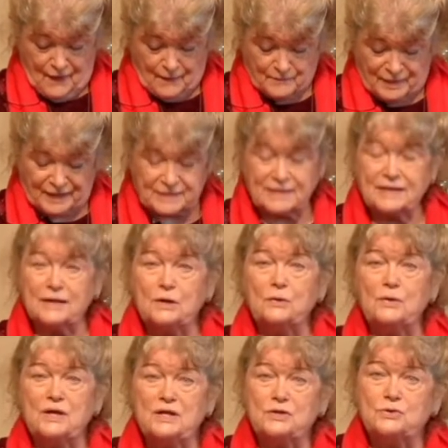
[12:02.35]
But here
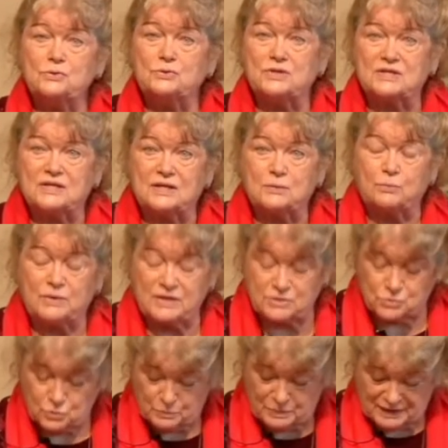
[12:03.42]
in Unity, we
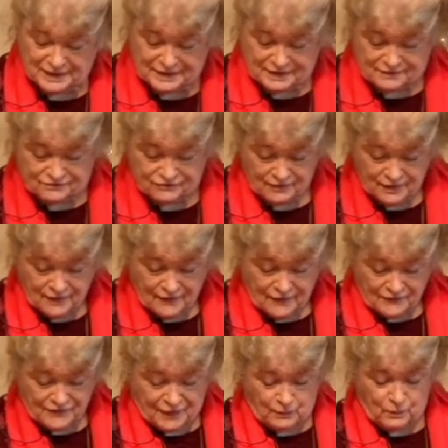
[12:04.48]
do believe
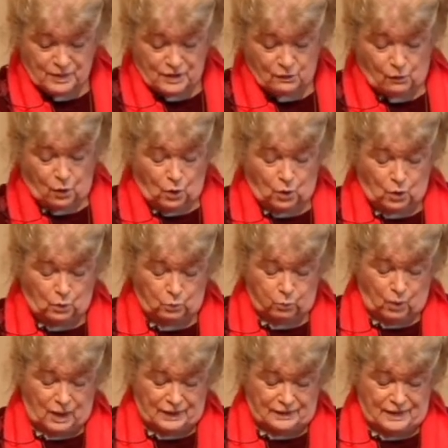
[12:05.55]
that we are all
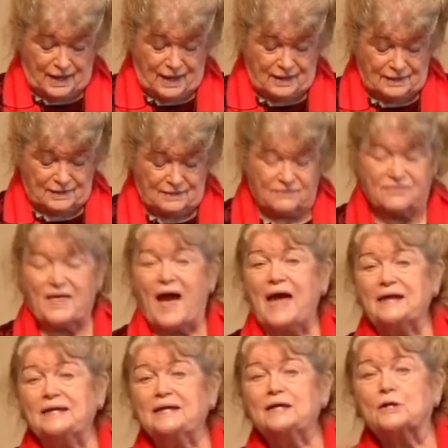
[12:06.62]
one, and
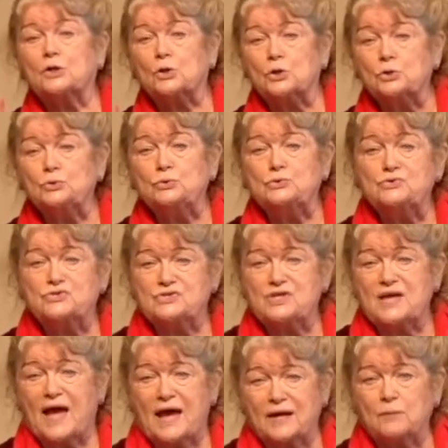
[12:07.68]
that includes
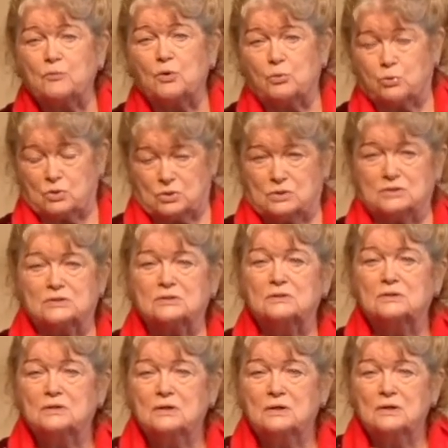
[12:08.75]
the animal world.
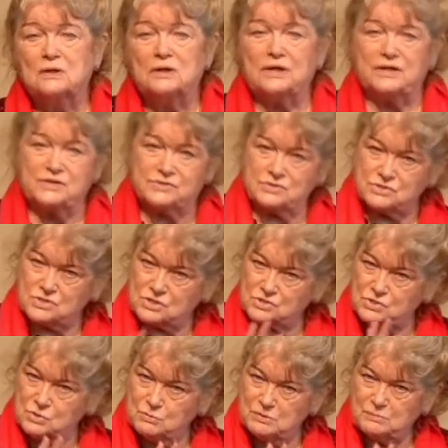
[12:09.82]
It isn't just
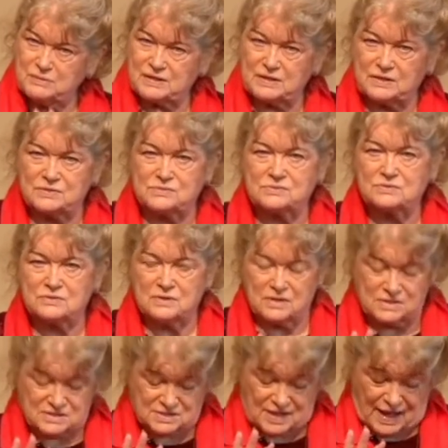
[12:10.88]
human beings,
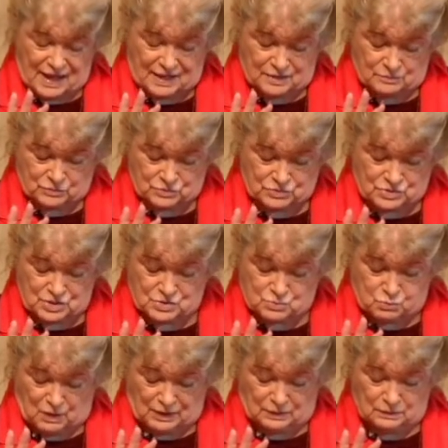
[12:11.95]
it's animals as
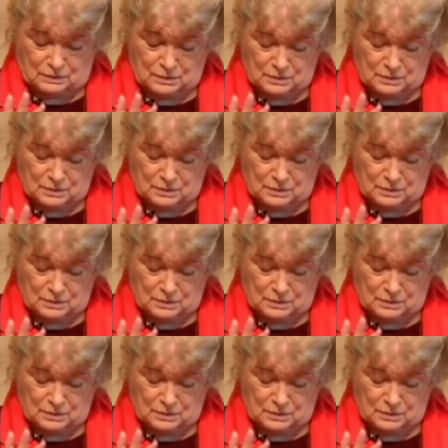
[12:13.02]
well.